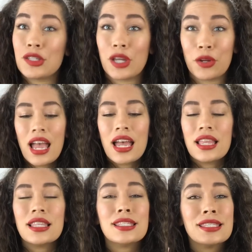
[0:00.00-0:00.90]
So
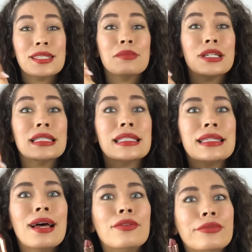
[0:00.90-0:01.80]
this is some good
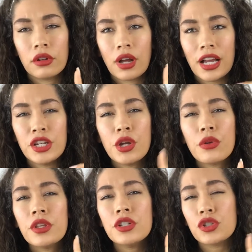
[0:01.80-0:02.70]
stuff. I
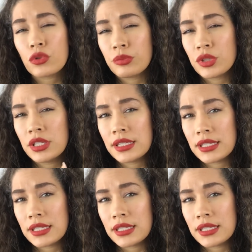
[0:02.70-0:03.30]
know the description